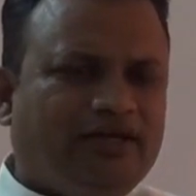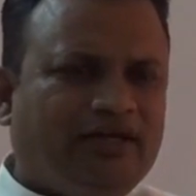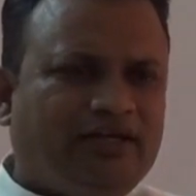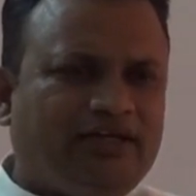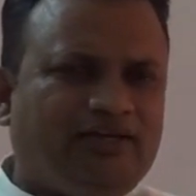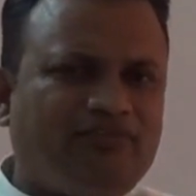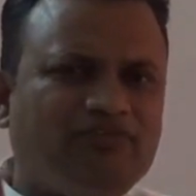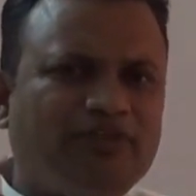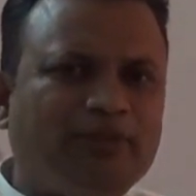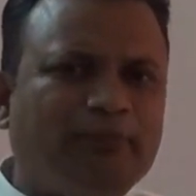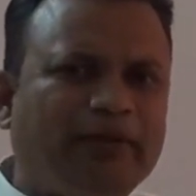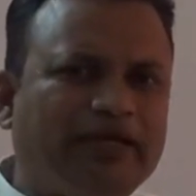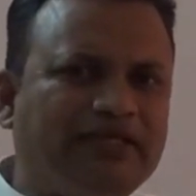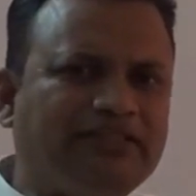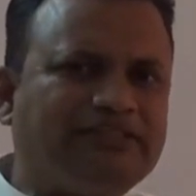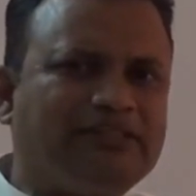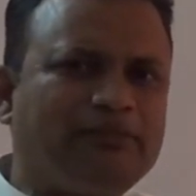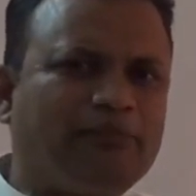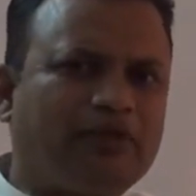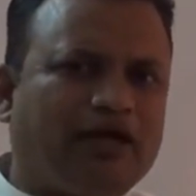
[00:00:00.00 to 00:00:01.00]
If they
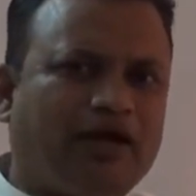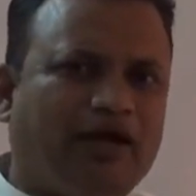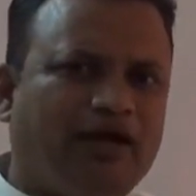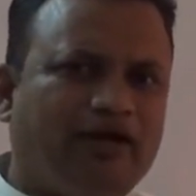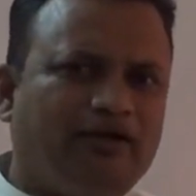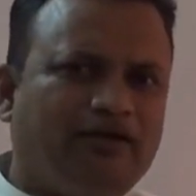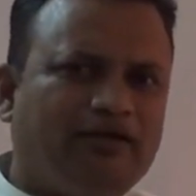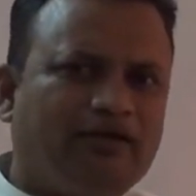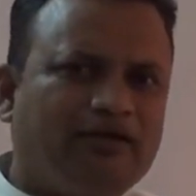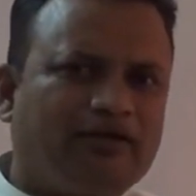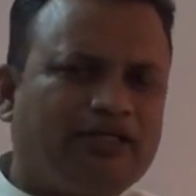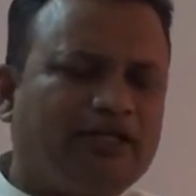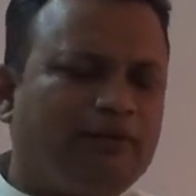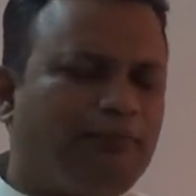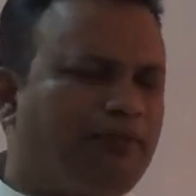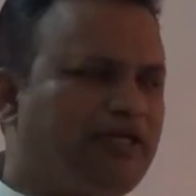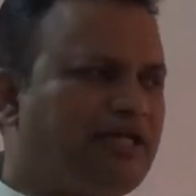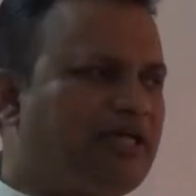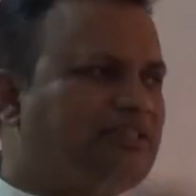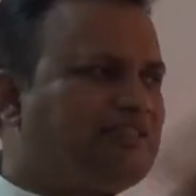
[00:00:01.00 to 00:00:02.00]
buy SIM card,
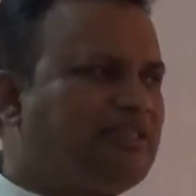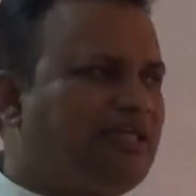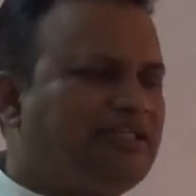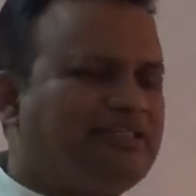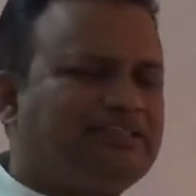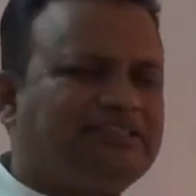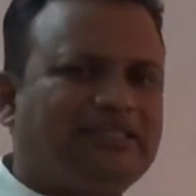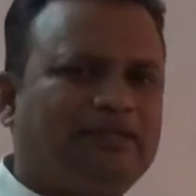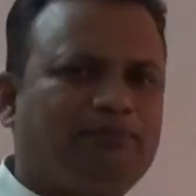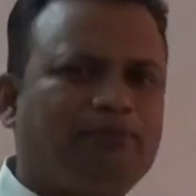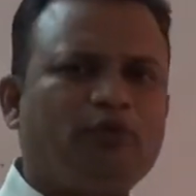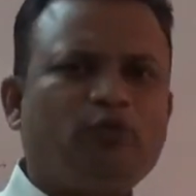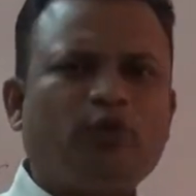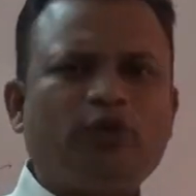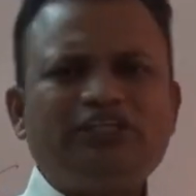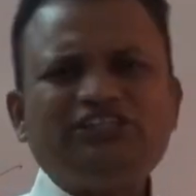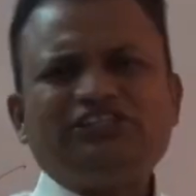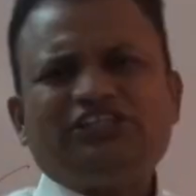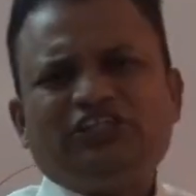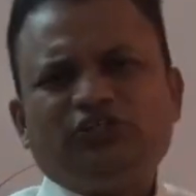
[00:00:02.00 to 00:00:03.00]
keeping aside the cell phone,
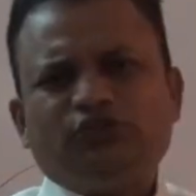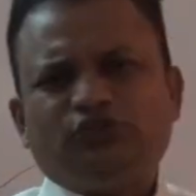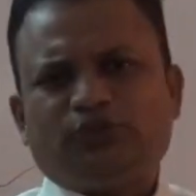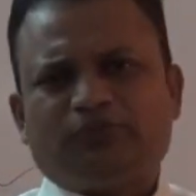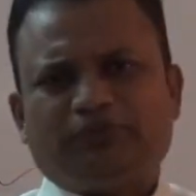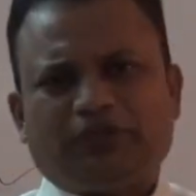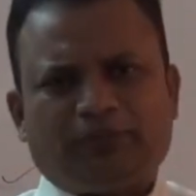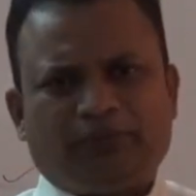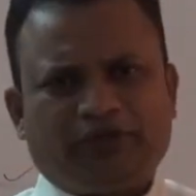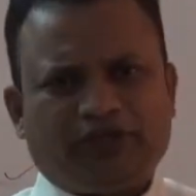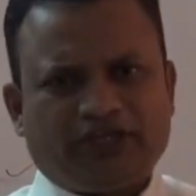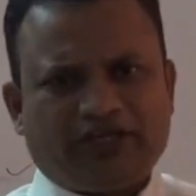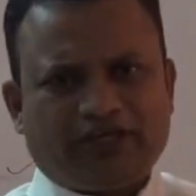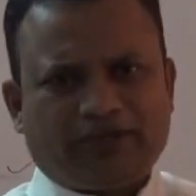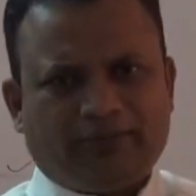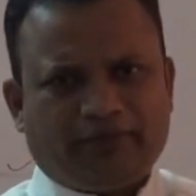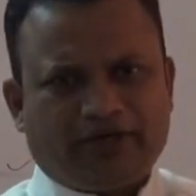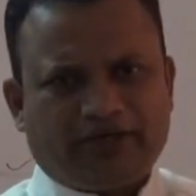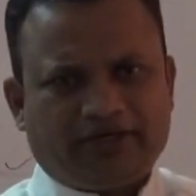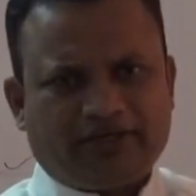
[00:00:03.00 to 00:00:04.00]
what is the use of that particular
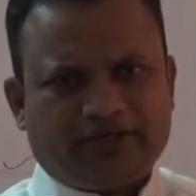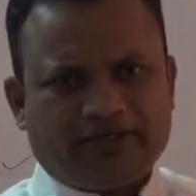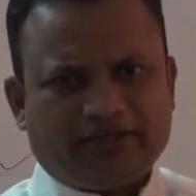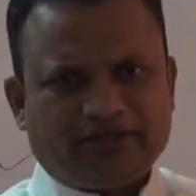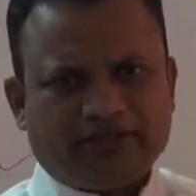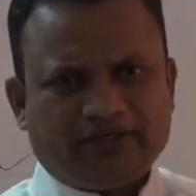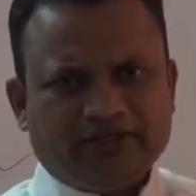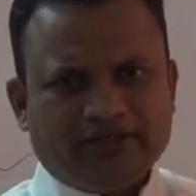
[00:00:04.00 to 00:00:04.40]
commodity?